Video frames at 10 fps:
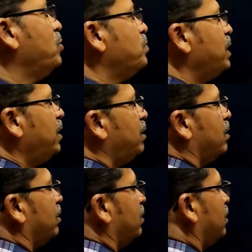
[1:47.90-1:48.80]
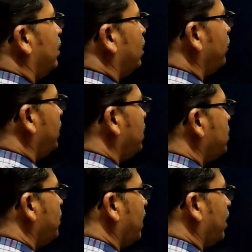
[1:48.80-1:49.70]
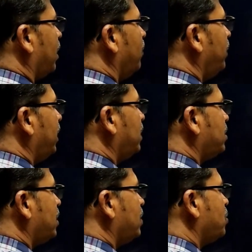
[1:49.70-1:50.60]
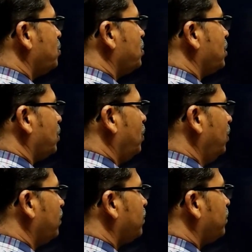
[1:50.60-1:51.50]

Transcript: split the term in this manner. Limit x tends to 0.